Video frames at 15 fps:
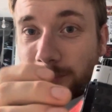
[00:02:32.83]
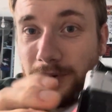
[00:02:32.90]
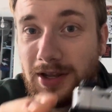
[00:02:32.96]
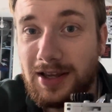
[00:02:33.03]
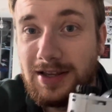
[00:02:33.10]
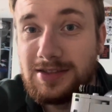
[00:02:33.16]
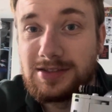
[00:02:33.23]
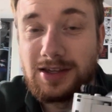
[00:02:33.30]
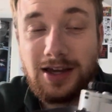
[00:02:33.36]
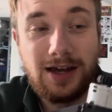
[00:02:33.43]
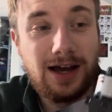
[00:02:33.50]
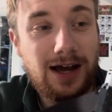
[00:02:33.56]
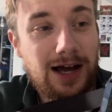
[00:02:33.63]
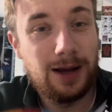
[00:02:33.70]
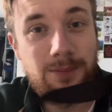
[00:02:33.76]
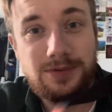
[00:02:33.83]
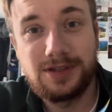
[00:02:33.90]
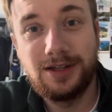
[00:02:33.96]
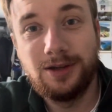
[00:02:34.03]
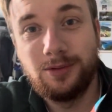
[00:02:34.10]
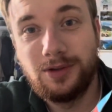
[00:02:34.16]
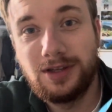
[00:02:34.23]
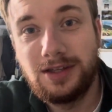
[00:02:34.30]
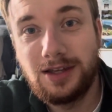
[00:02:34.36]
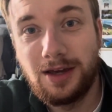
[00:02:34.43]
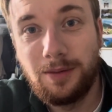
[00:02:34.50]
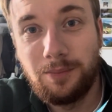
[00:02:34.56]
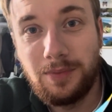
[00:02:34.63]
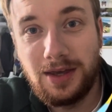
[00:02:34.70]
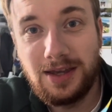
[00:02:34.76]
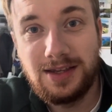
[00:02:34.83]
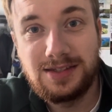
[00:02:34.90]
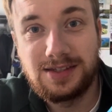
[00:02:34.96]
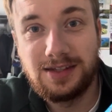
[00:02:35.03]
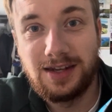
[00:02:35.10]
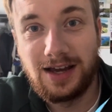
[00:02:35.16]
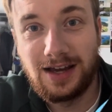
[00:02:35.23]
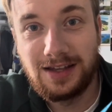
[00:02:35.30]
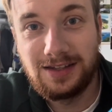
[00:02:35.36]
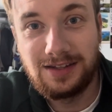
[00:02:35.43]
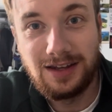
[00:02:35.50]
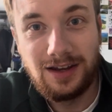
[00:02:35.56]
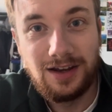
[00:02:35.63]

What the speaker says: but it is absolutely amazing. And